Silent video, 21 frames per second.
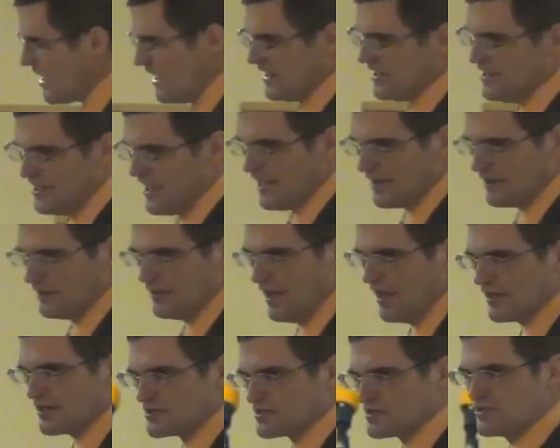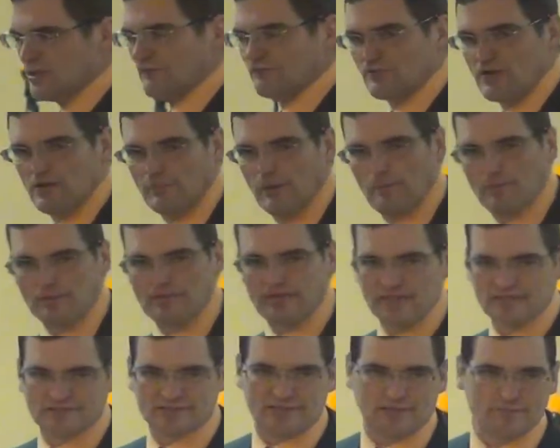He had a lot of stuff come up
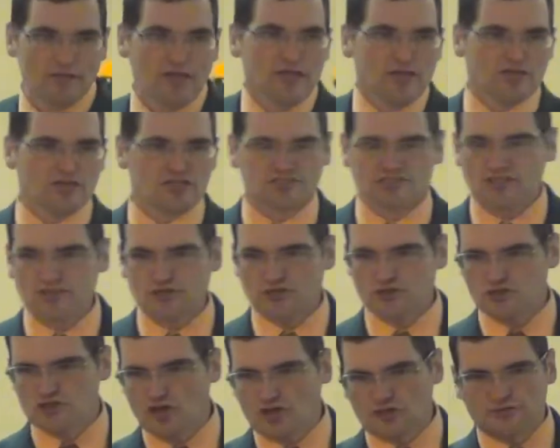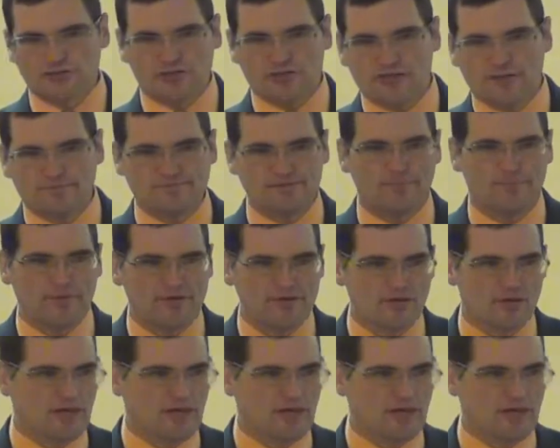against him. You see, the junk that comes up in your